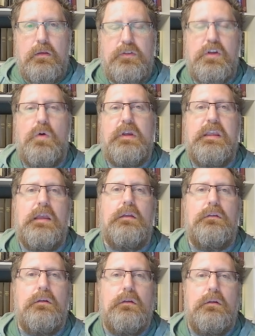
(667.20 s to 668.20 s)
So
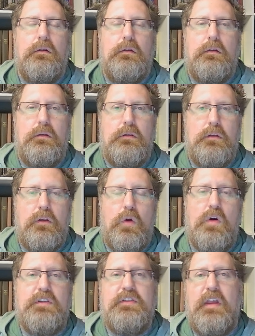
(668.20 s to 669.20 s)
again, the
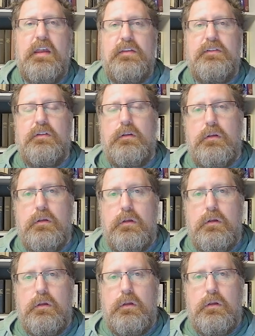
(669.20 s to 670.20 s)
Lord says
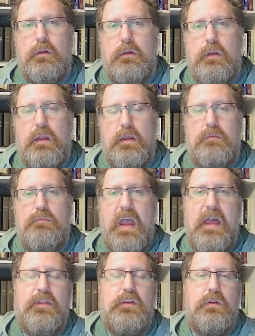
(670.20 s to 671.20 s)
in
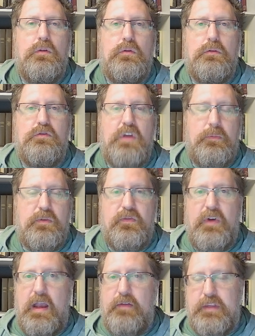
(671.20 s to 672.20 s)
Matthew chapter
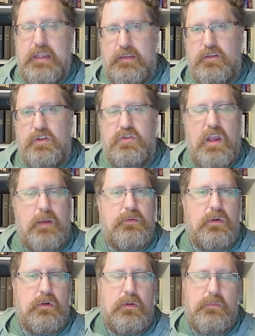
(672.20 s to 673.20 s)
5, the end of the
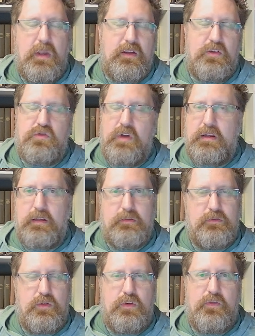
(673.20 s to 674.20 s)
chapter, I'm not going to try to
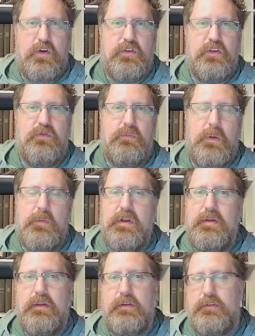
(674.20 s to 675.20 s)
do the verses from
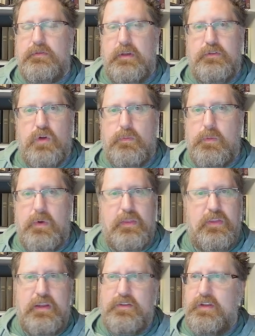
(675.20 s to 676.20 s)
memory because I don't remember. I
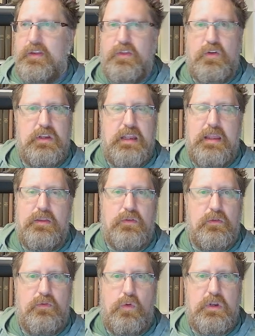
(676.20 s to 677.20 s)
think it's like 38
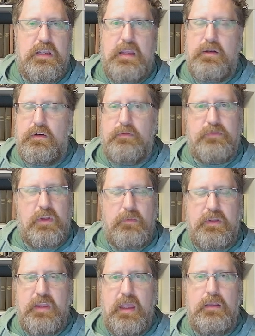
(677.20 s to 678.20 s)
through 48 or something
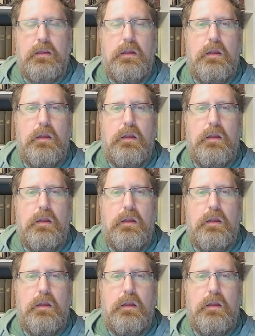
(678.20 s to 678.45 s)
like that.